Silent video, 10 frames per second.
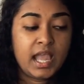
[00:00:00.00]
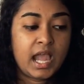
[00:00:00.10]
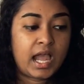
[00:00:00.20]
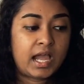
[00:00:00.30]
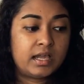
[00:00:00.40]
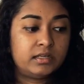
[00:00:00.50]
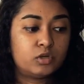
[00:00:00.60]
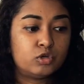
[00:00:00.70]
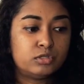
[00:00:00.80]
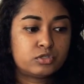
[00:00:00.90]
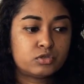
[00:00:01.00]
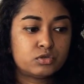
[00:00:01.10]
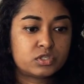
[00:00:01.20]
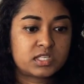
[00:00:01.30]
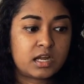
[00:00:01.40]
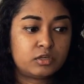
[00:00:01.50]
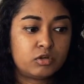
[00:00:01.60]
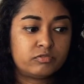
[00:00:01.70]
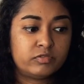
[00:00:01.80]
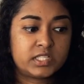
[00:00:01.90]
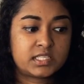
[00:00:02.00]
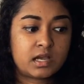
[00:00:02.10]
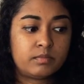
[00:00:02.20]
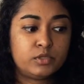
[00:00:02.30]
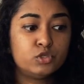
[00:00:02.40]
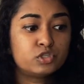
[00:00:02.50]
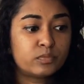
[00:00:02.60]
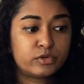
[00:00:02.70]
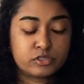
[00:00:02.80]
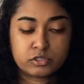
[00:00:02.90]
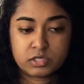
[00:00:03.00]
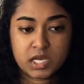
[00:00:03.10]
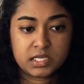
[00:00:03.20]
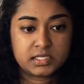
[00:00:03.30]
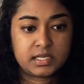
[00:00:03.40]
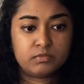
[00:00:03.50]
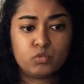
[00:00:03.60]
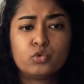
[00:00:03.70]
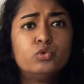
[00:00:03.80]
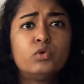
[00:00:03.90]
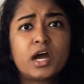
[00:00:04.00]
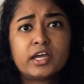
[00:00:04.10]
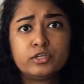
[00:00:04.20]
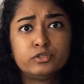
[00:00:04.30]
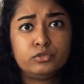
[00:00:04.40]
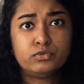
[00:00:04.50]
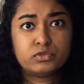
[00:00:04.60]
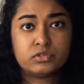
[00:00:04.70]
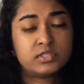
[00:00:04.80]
and also start off with some user personas and who are your users.